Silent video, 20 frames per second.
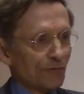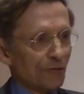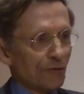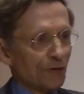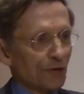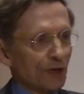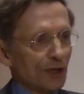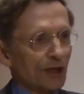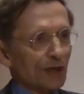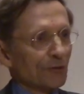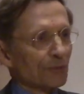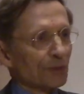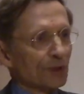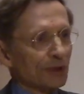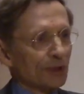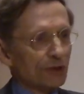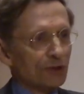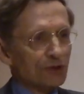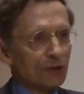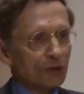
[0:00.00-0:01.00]
for the company.
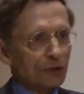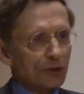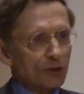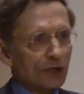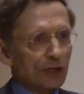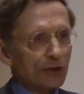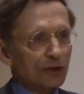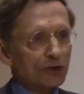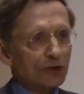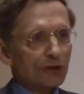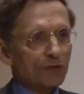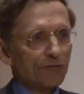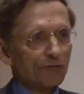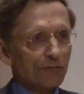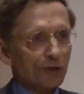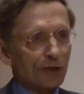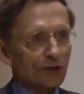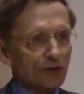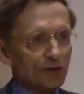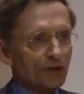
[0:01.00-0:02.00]
It's strategic
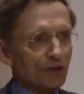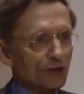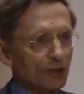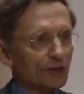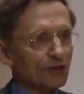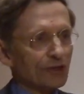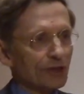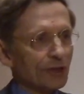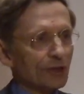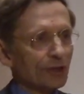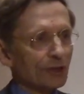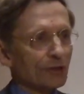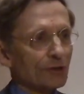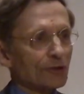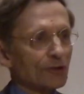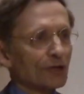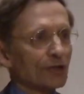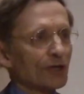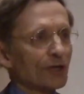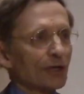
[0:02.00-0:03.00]
for us. This
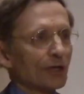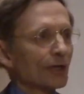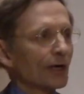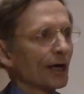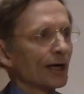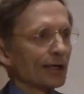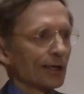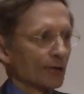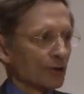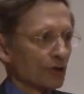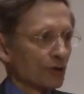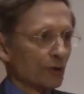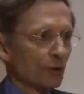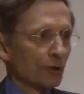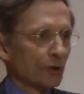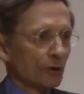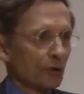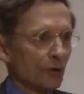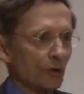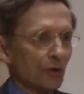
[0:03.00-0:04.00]
is, as you
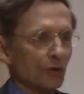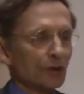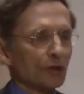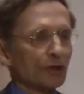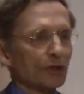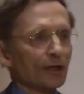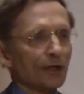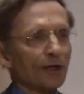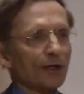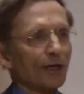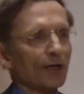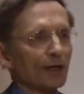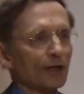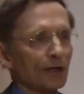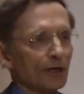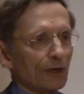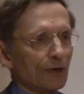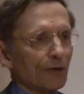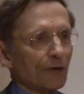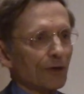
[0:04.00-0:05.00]
could call it,
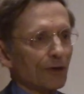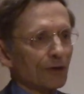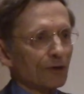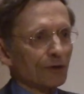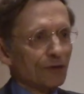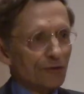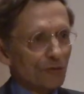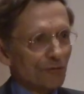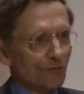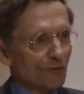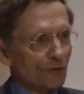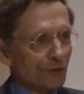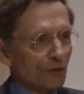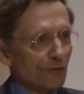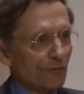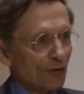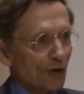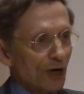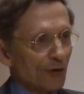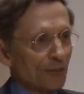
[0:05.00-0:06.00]

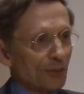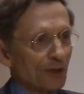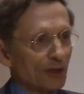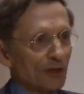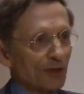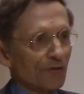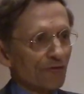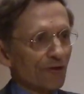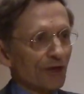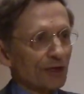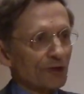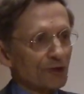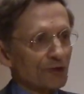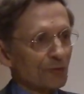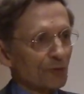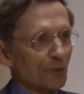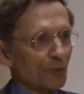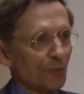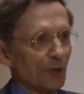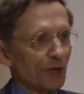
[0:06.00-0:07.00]
philanthropic
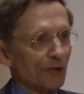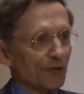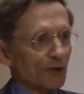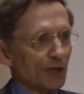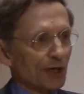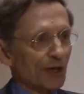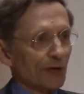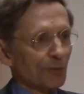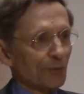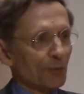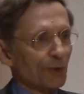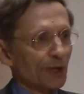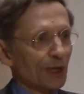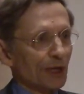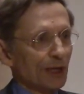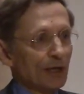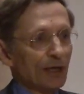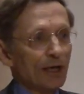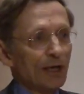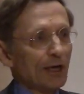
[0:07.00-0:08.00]
investment by the company.
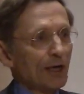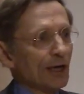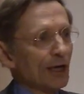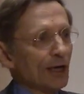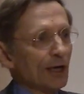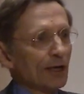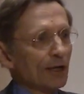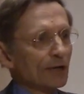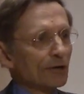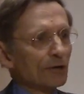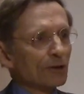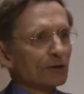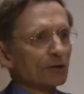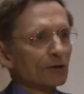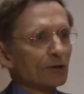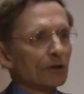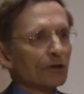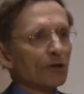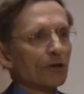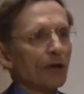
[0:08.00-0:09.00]
It will
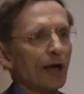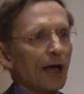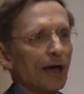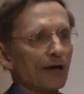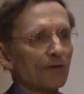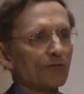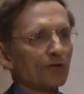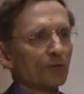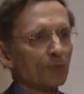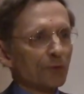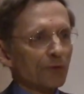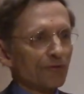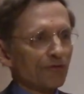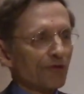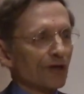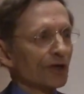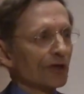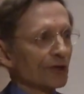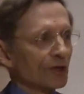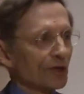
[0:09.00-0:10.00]
have a
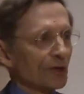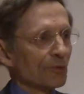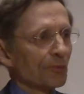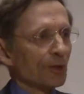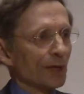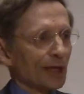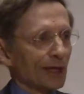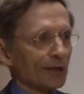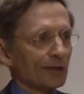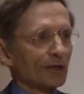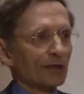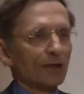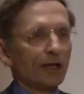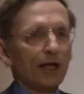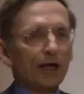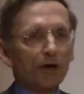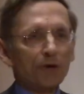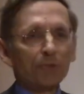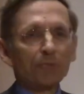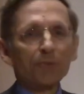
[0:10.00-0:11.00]
profound impact. It will
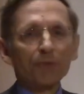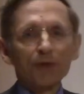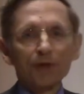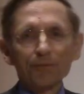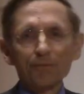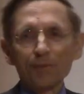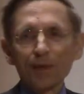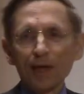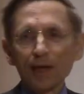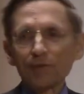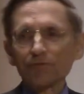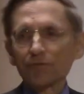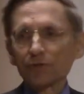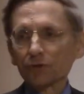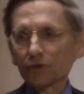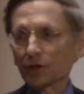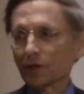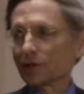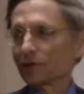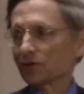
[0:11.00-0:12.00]
help them make
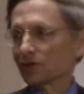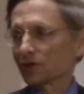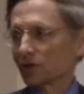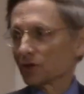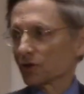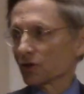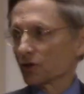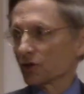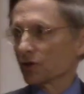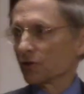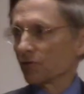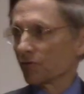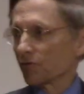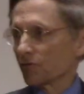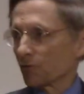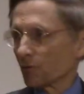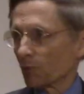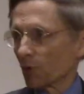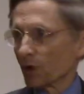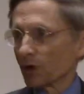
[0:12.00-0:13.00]
the transition
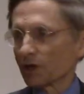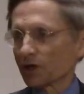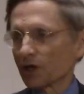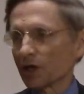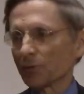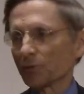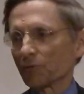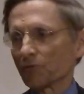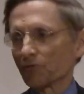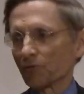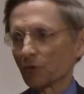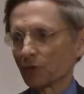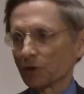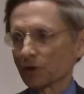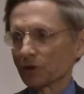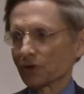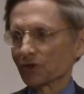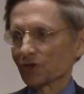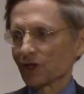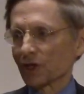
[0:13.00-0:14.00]
from one type of
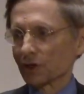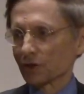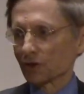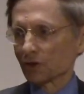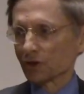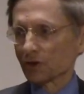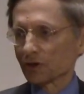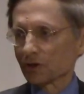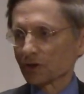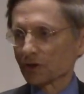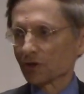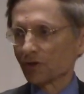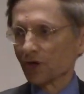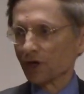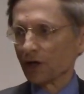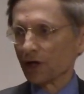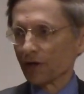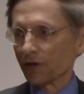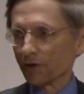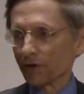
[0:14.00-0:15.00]
organization to
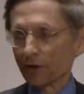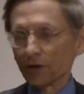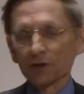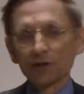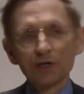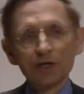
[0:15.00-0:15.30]
the other.